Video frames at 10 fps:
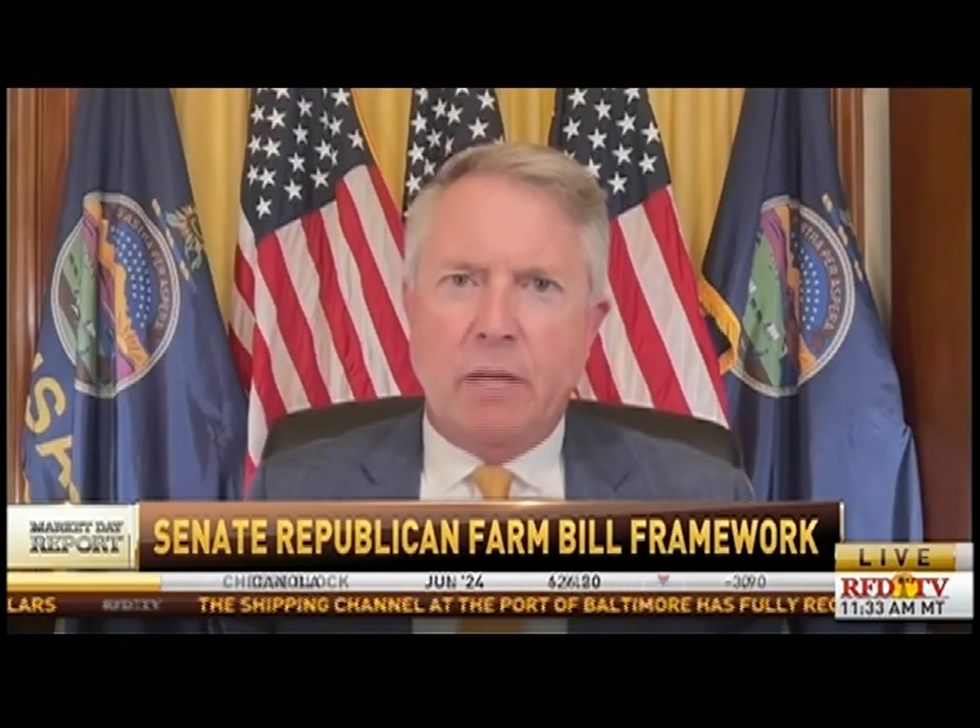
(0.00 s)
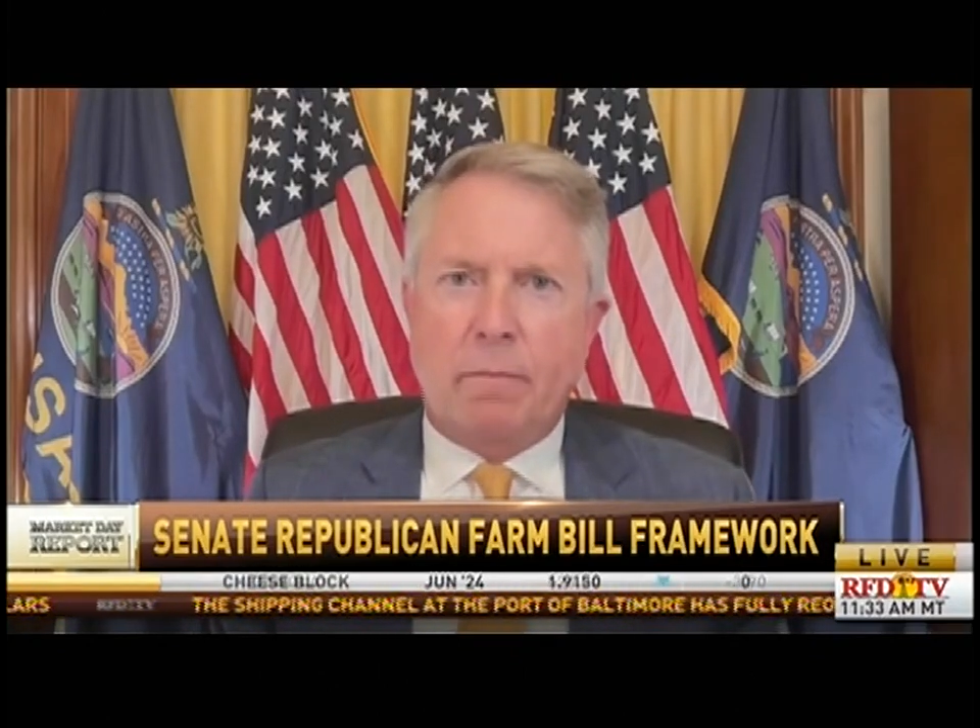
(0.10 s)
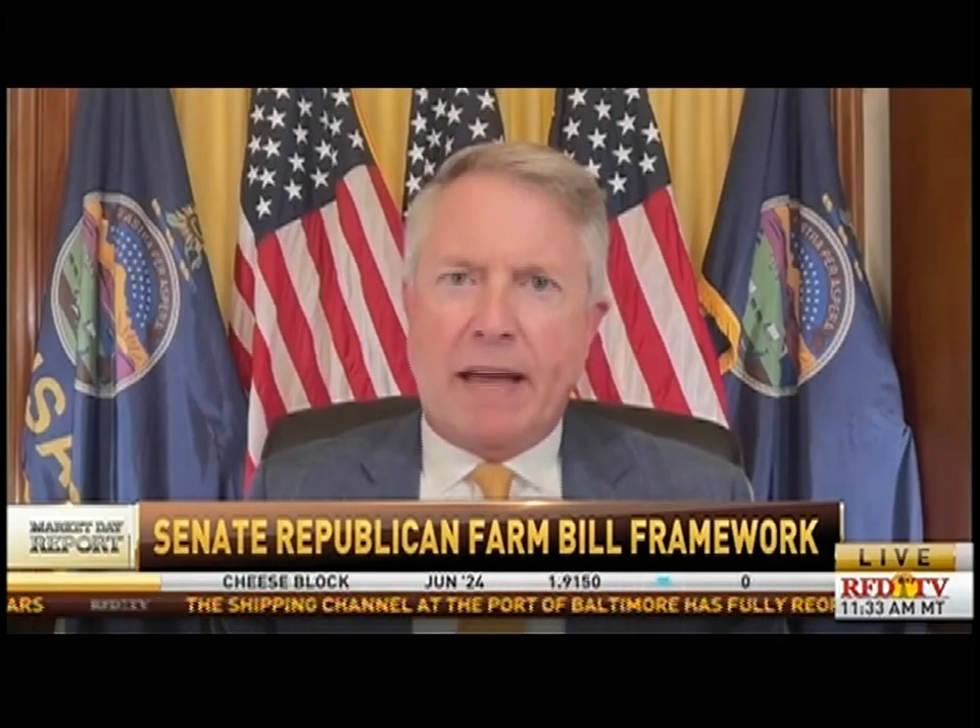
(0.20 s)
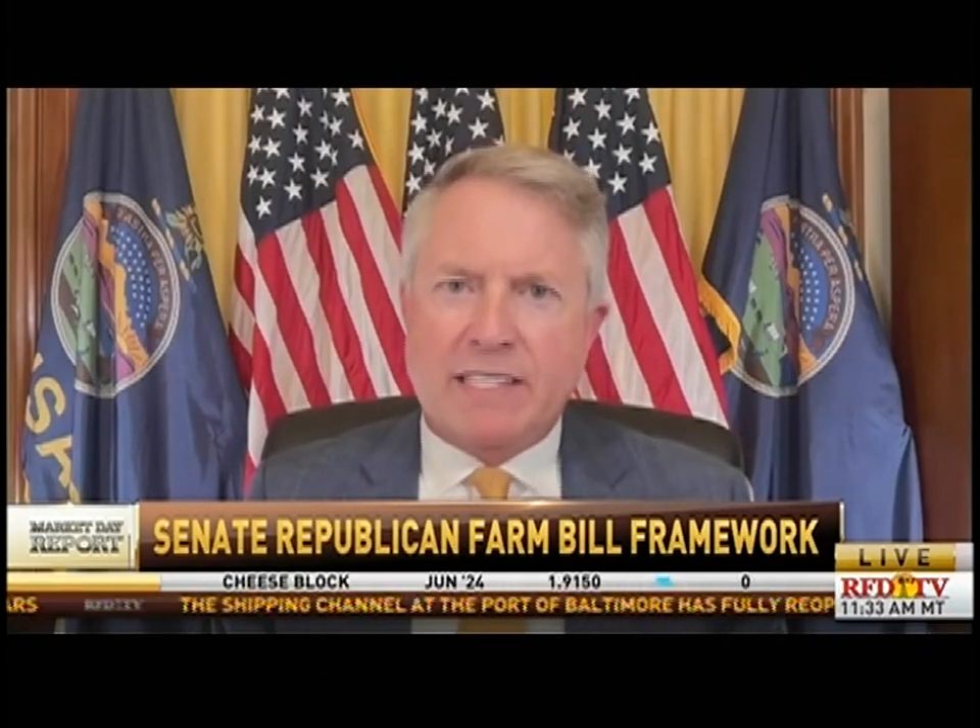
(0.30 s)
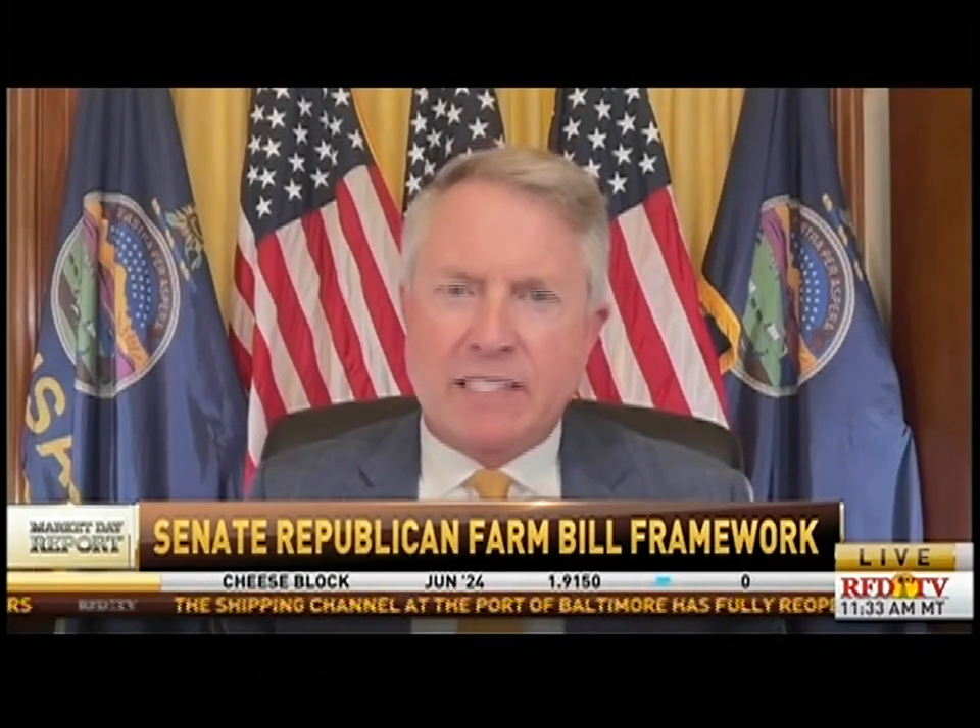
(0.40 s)

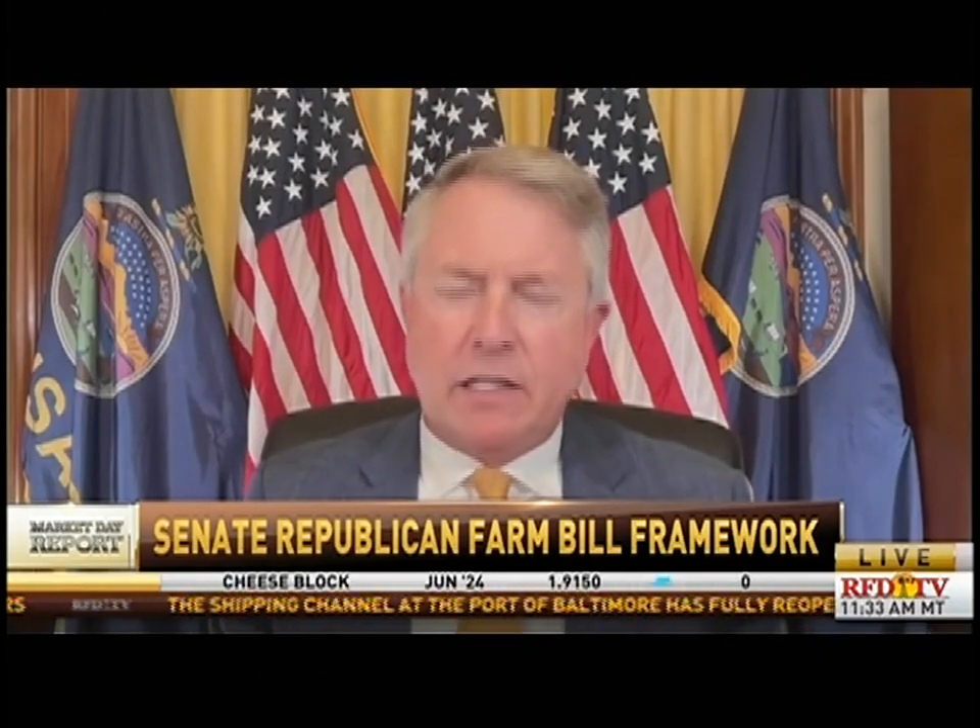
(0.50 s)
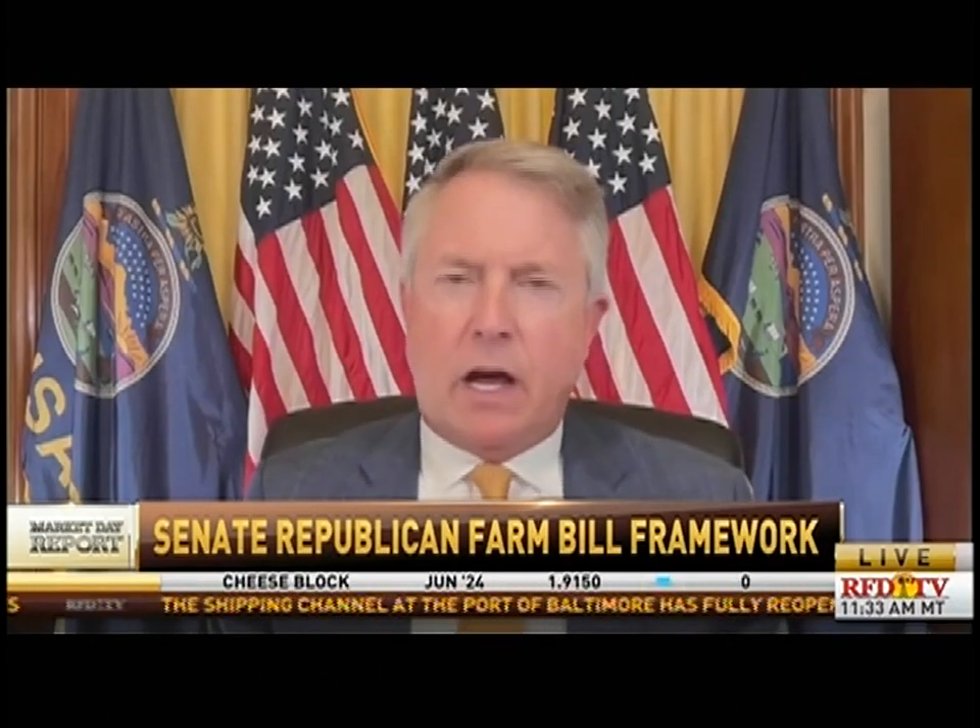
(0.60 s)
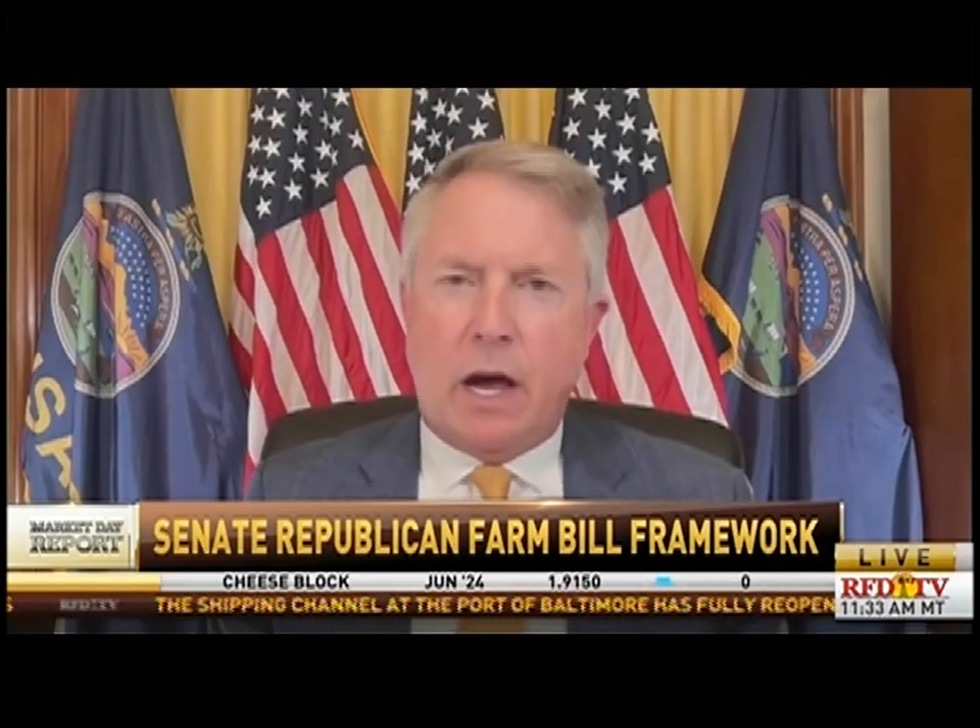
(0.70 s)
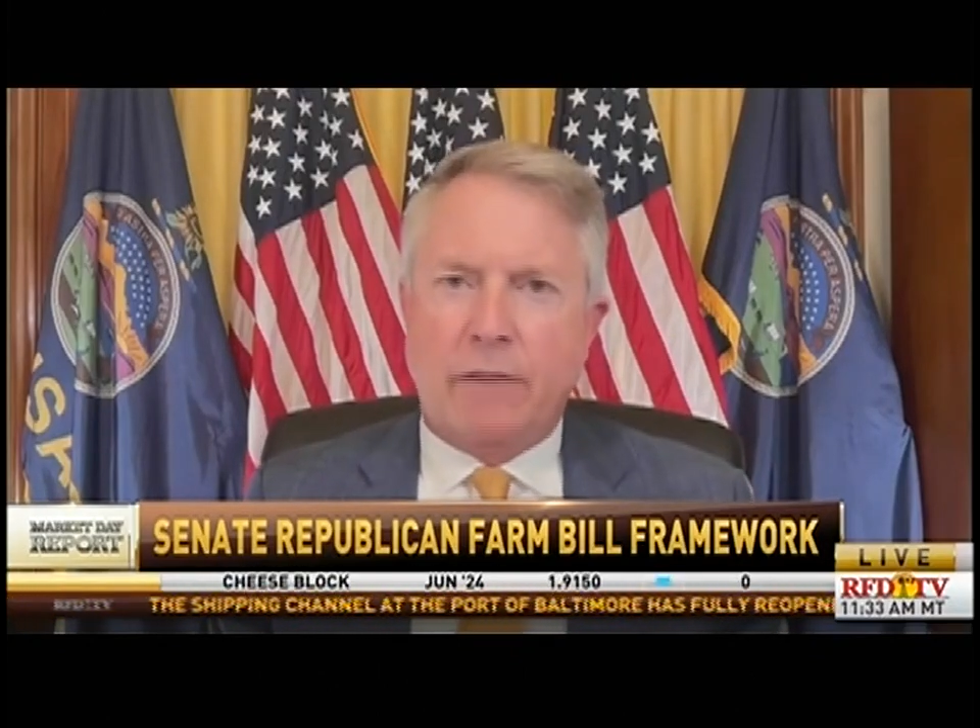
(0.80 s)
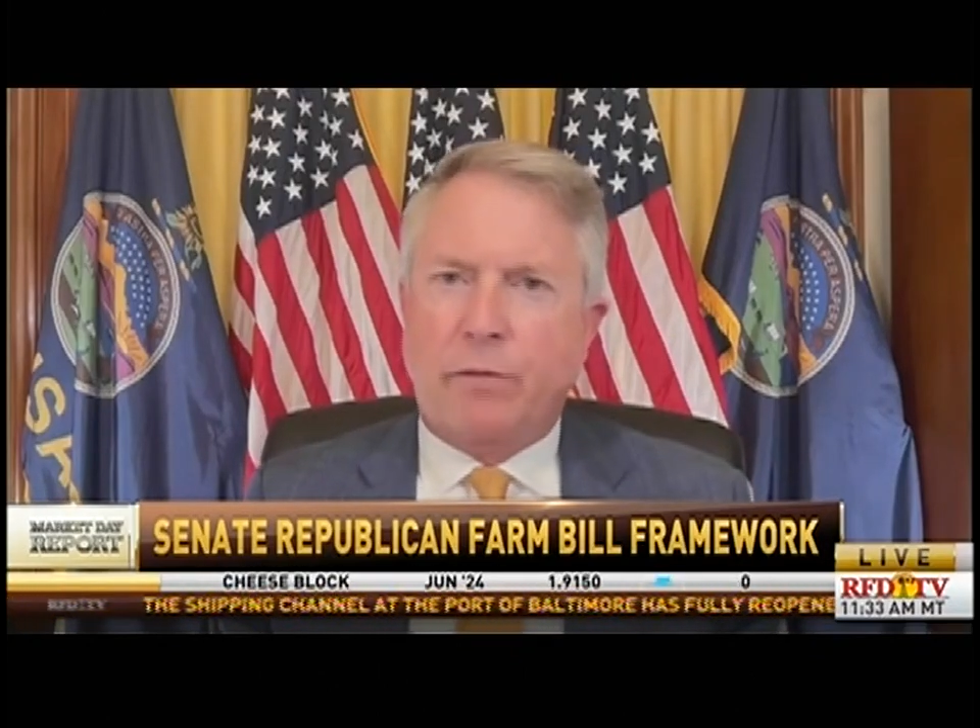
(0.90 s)

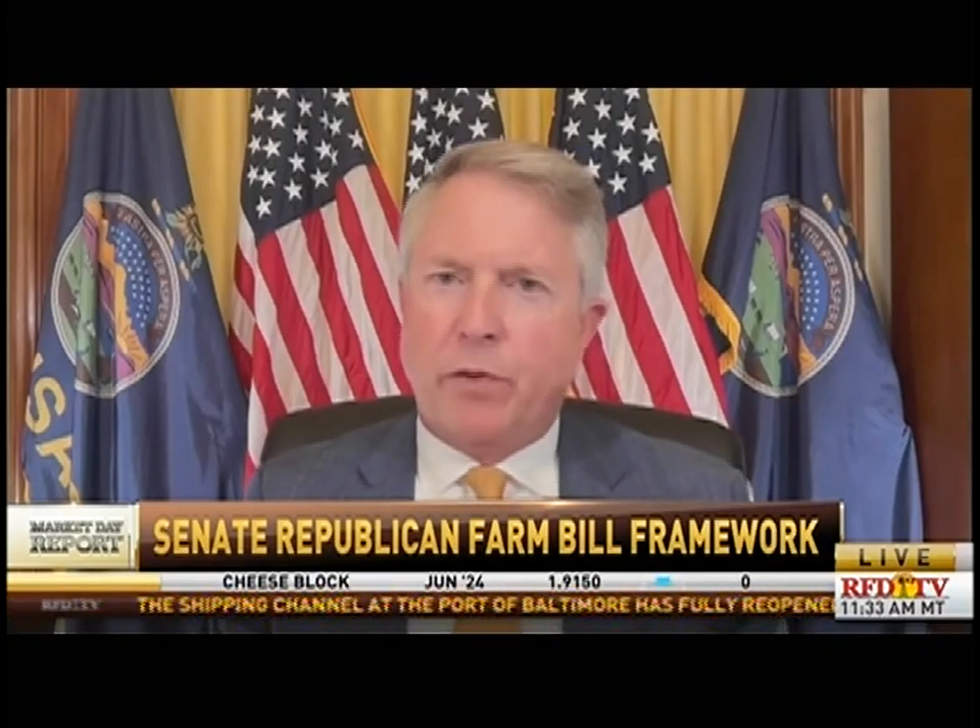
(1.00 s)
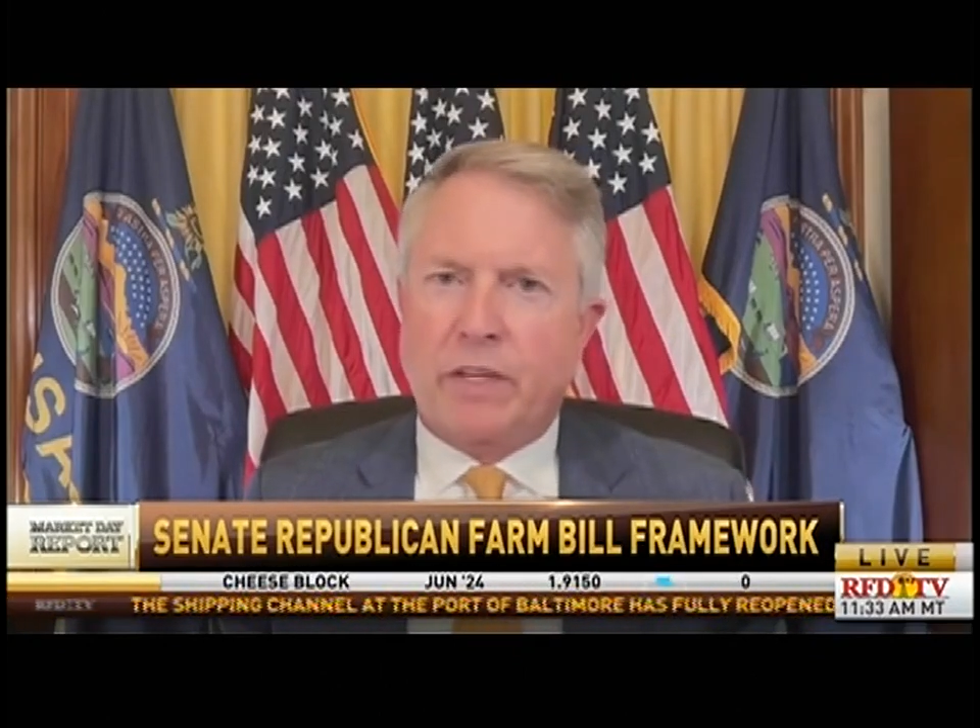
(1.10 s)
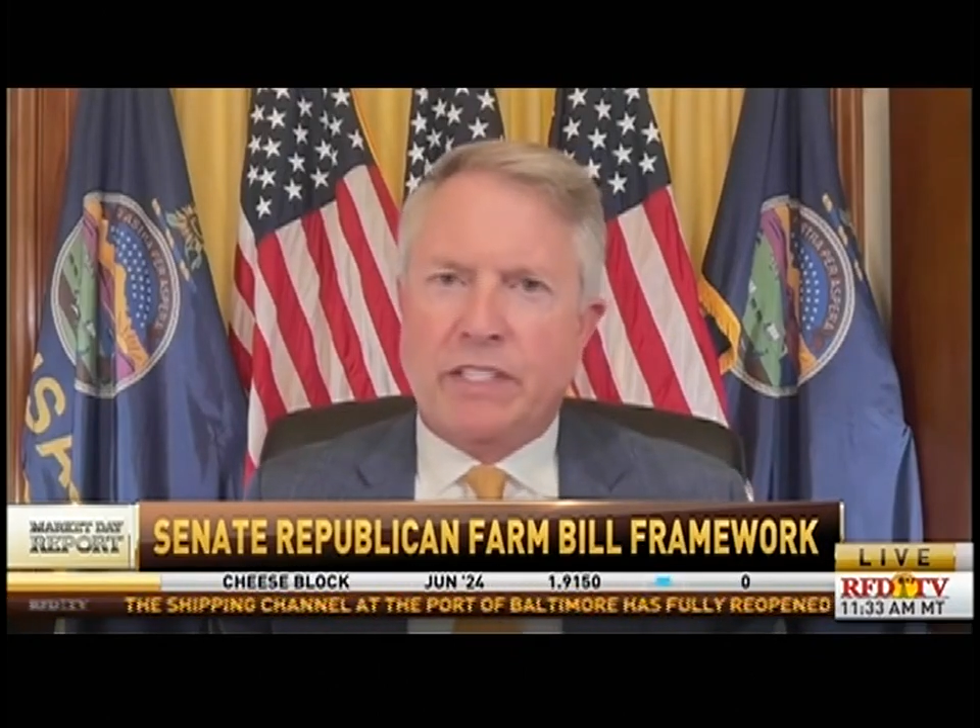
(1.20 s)
baseline for the